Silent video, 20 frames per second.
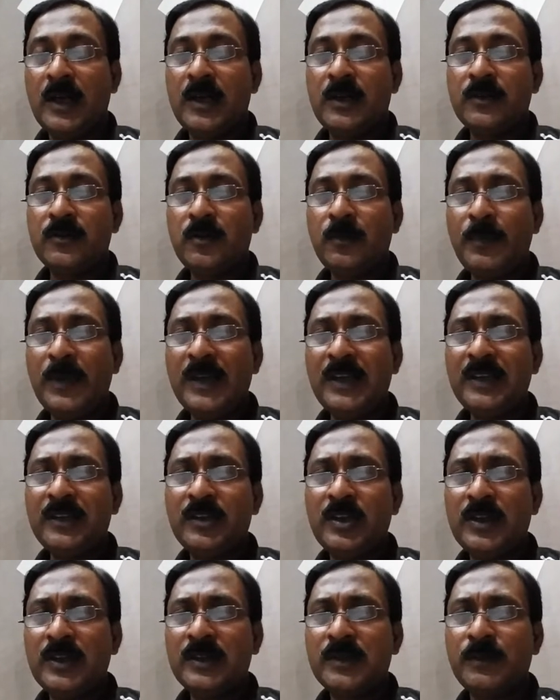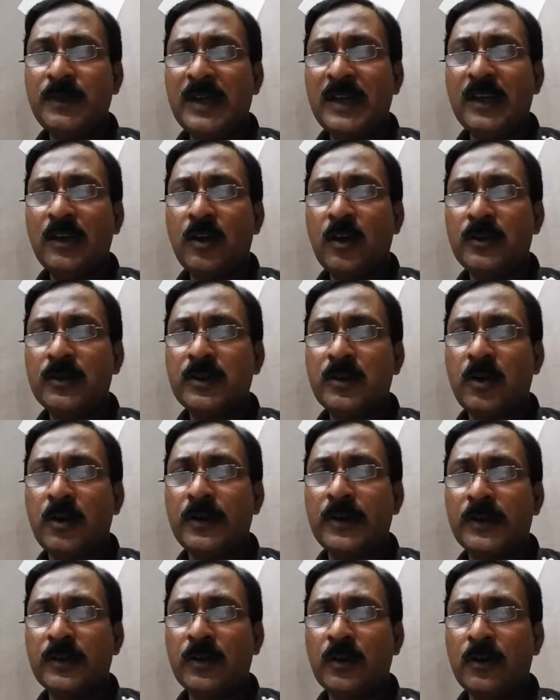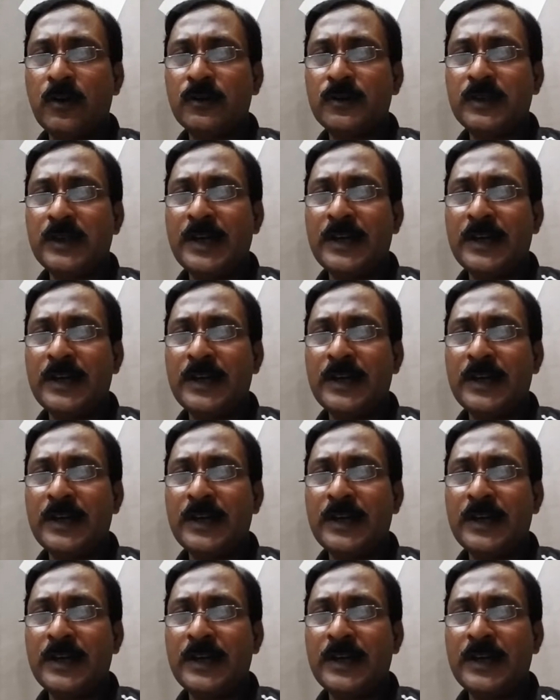So many things, many logy, ornithology,